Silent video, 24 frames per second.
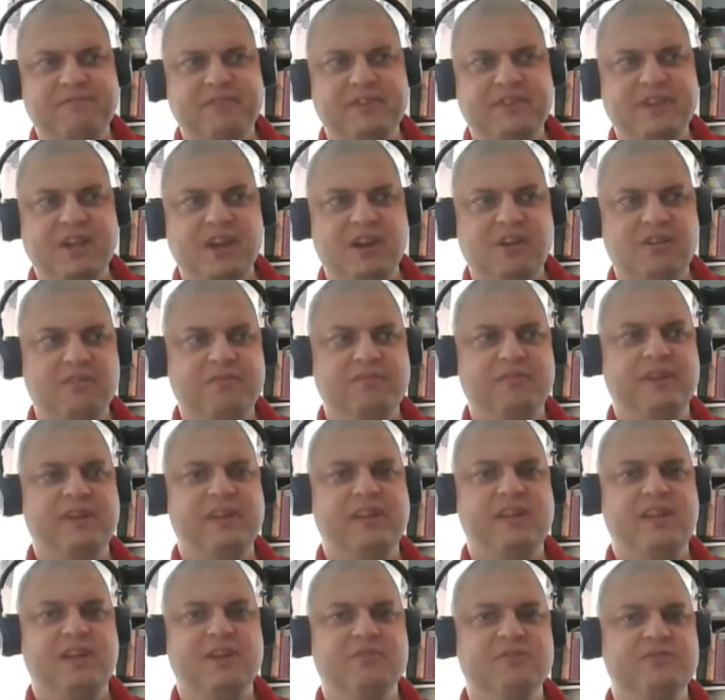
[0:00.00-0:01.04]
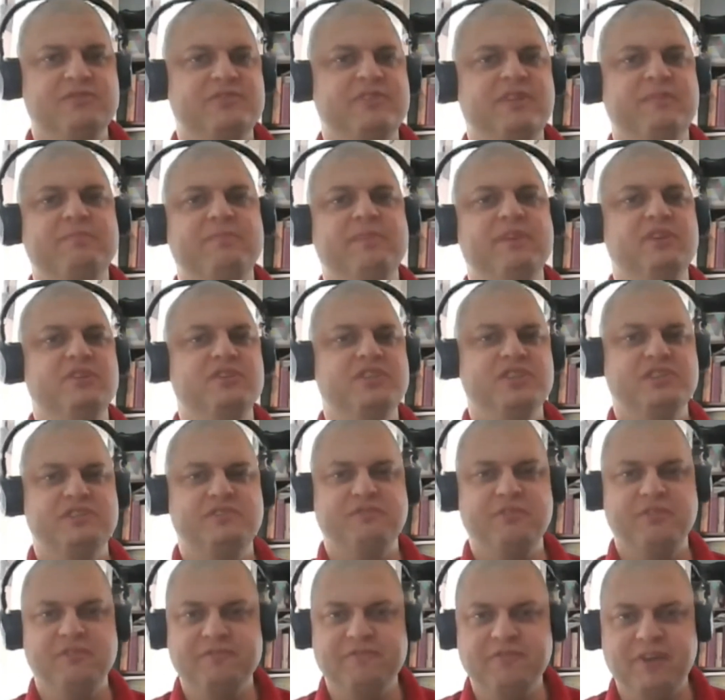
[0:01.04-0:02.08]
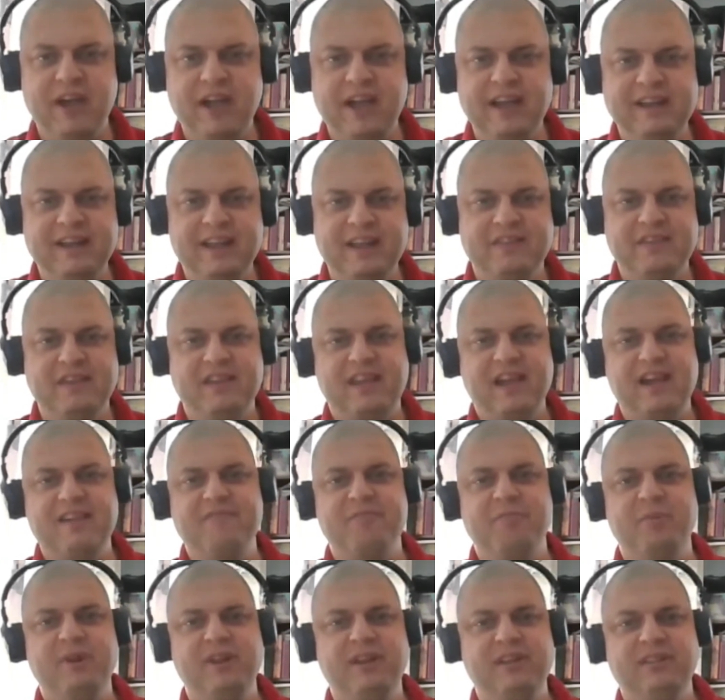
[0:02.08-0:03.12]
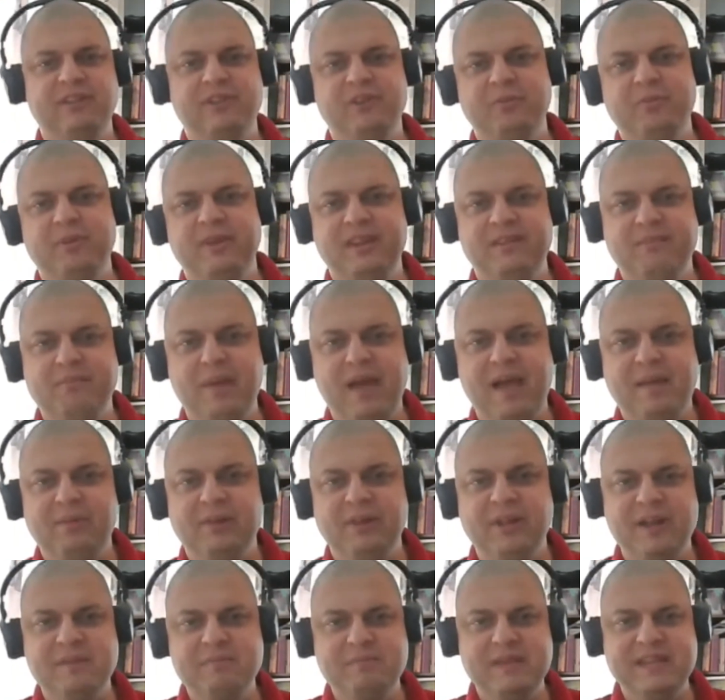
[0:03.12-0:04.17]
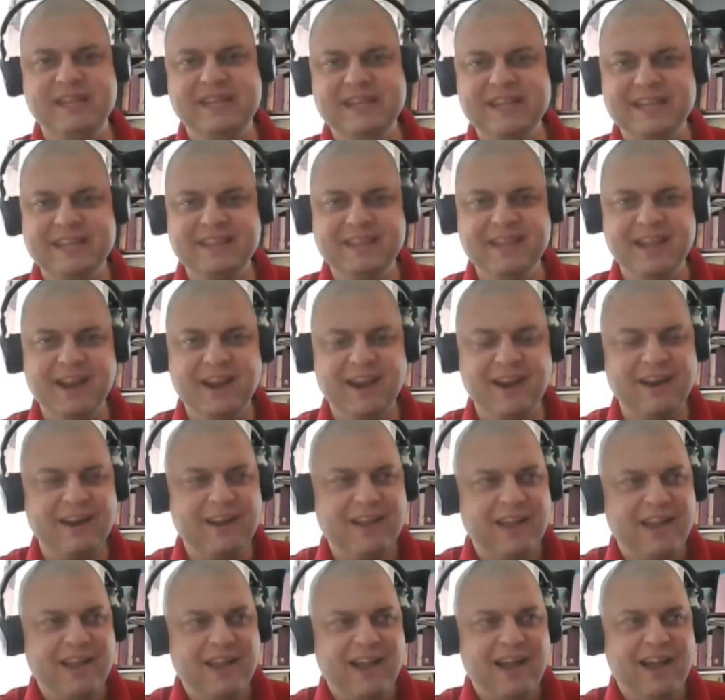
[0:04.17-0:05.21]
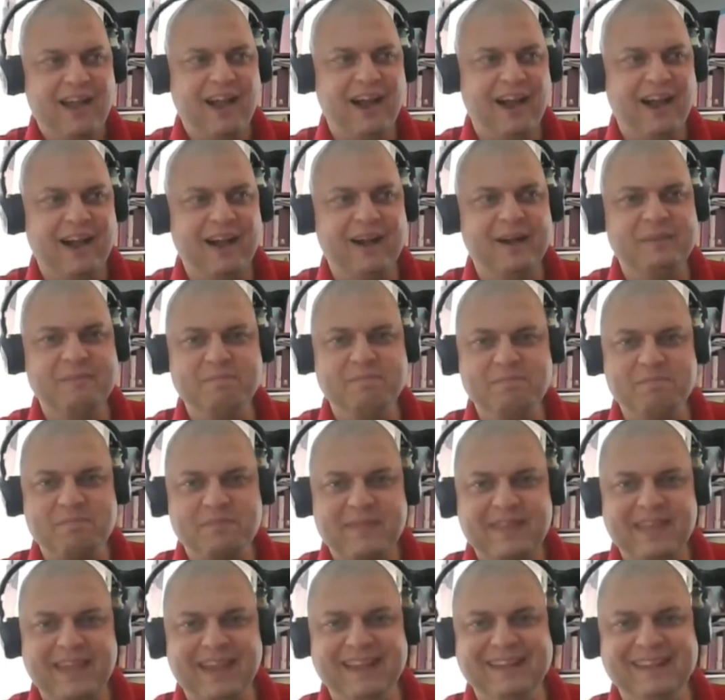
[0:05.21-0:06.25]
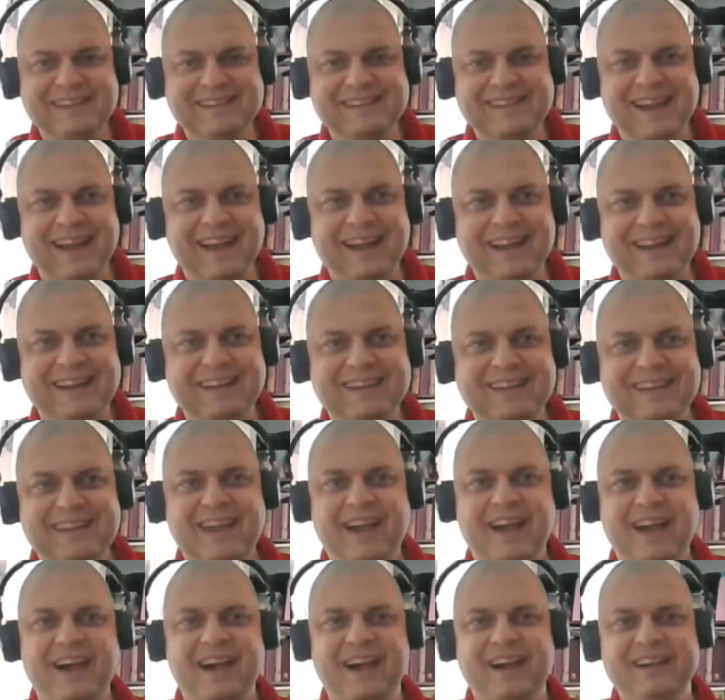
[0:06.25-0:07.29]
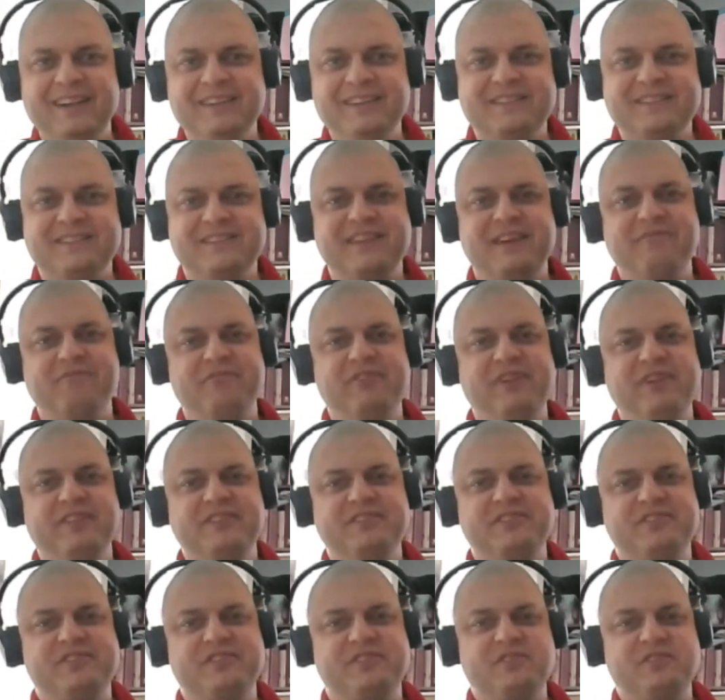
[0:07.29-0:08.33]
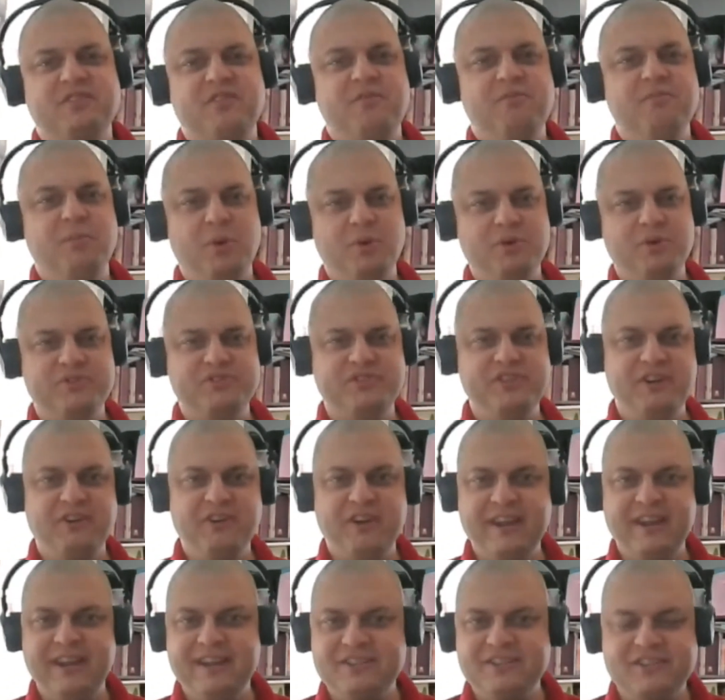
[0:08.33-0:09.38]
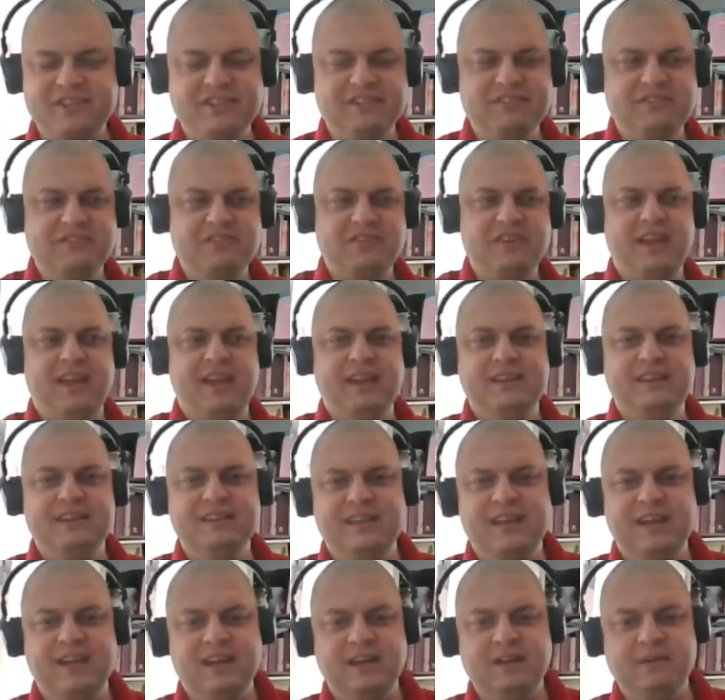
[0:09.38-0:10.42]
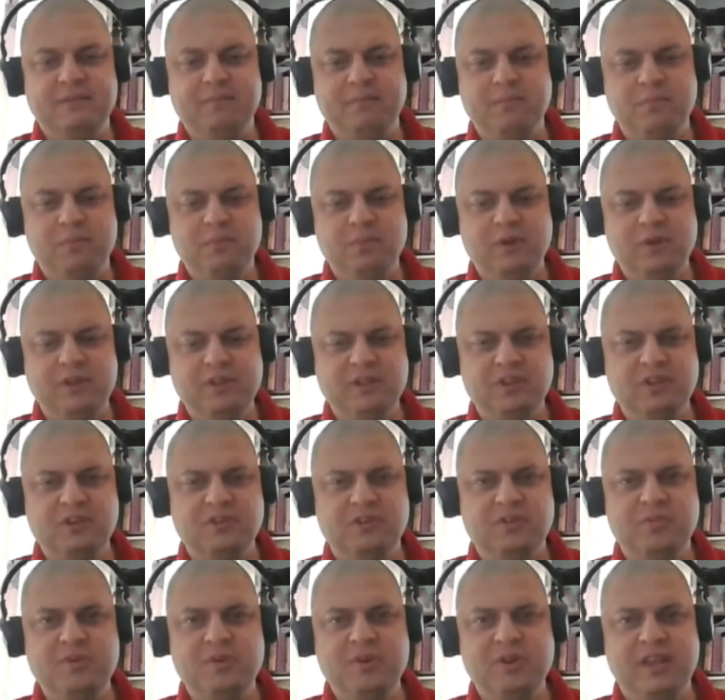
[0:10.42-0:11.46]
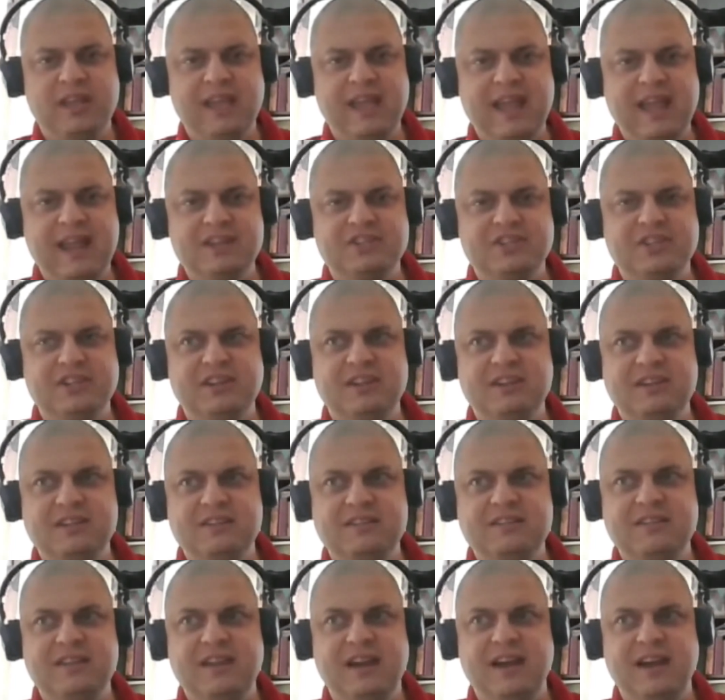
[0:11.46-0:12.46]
in there of like, here's something just for fun. I think I've put a little bit of Babylon Bee in there stuff that's more serious and really good communication and